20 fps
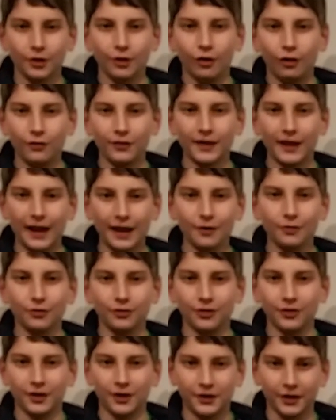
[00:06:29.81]
of the
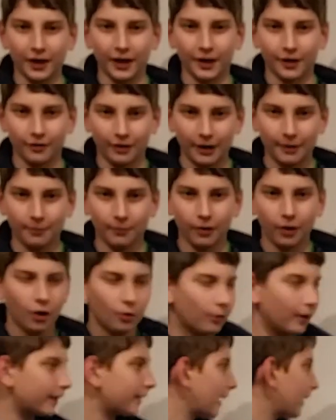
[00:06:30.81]
angles in the diagram,
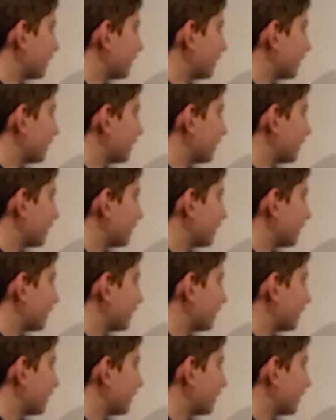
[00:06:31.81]
where